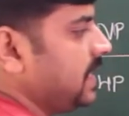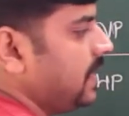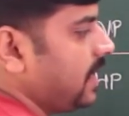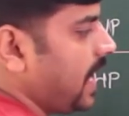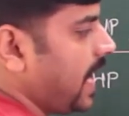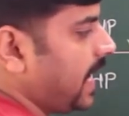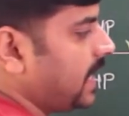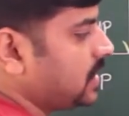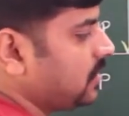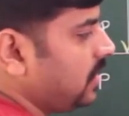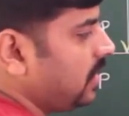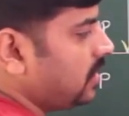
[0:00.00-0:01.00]
the
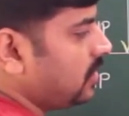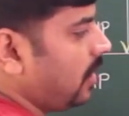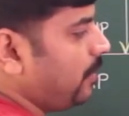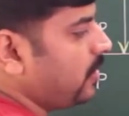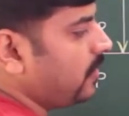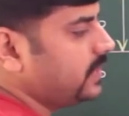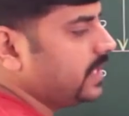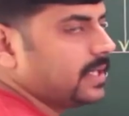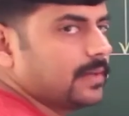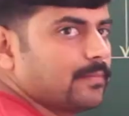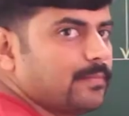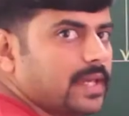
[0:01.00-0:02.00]
actual top view of
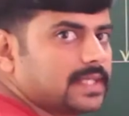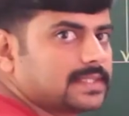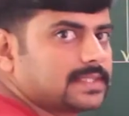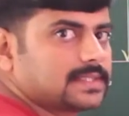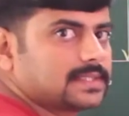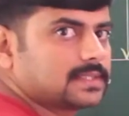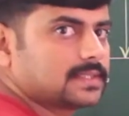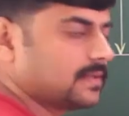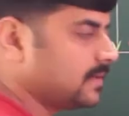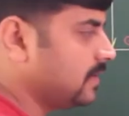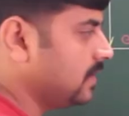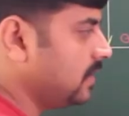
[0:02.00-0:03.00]
the base.
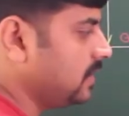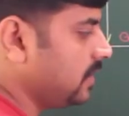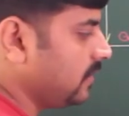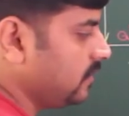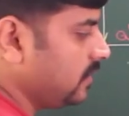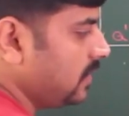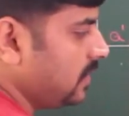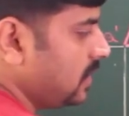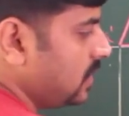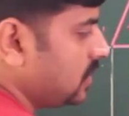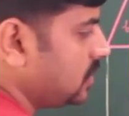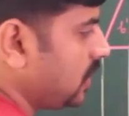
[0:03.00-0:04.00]
Now
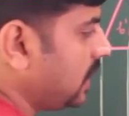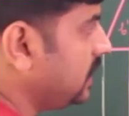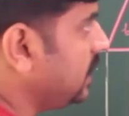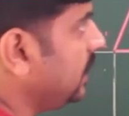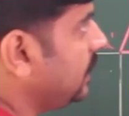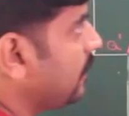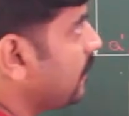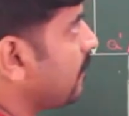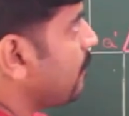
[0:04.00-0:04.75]
join the